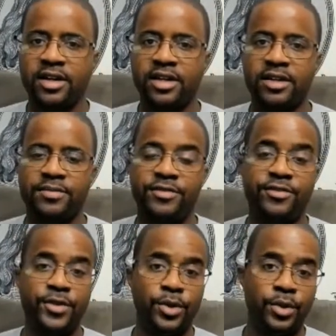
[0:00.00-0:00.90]

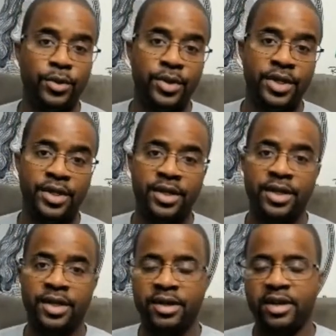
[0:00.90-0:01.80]
food,
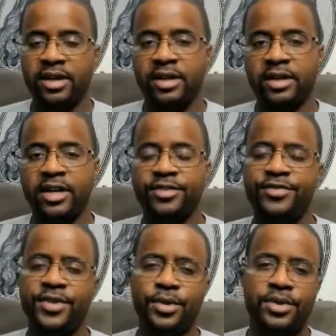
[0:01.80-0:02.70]
a
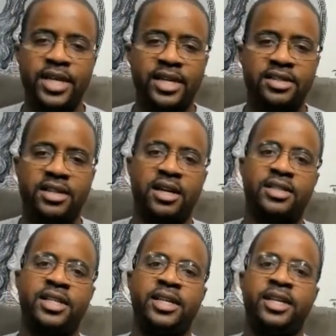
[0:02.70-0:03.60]
few tech stocks
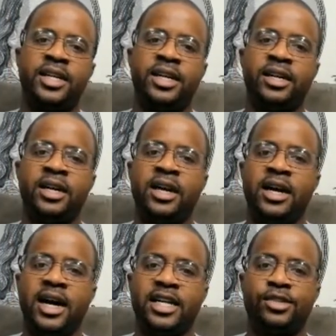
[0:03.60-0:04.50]
here and there.
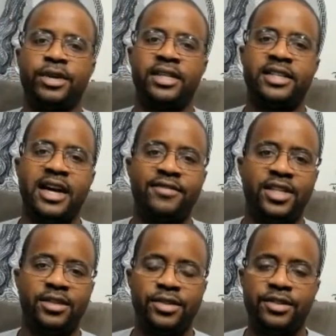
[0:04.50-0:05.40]
I try to have a
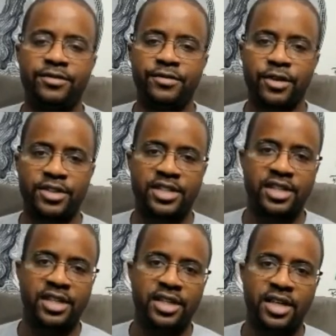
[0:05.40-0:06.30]
little
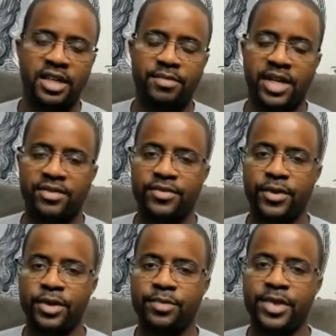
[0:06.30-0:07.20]
diversity in my
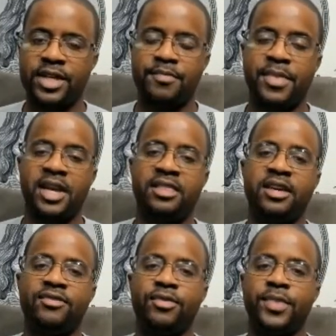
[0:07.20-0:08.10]
folder, but the main thing
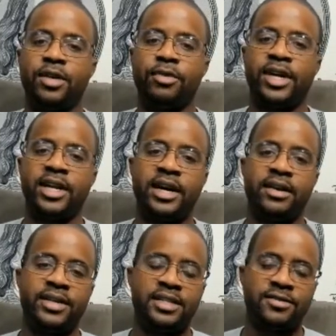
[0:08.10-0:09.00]
for me right now
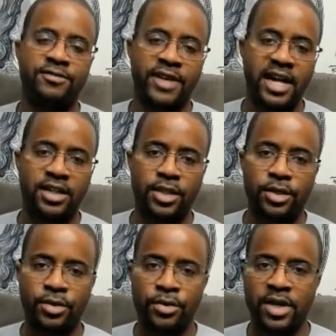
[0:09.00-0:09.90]
is
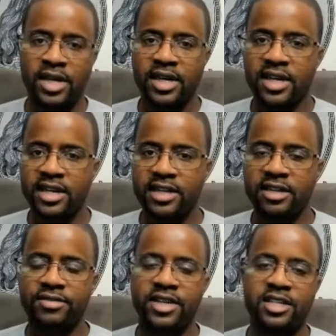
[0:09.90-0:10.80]
value and
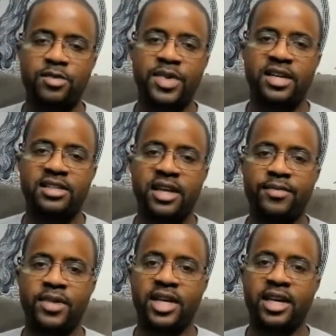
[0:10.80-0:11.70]
dividends because
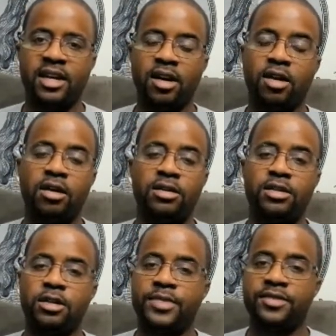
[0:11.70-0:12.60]
I'm a
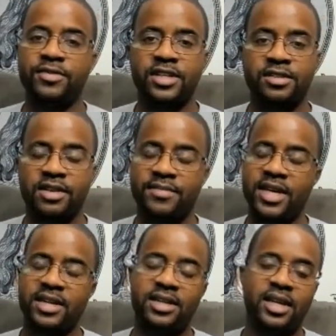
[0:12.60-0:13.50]
long-term investor. I'm
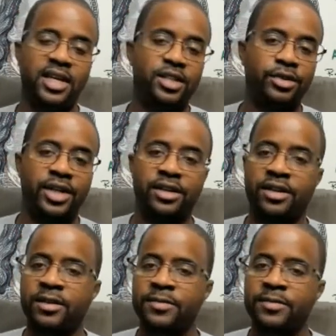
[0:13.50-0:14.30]
not a day trader.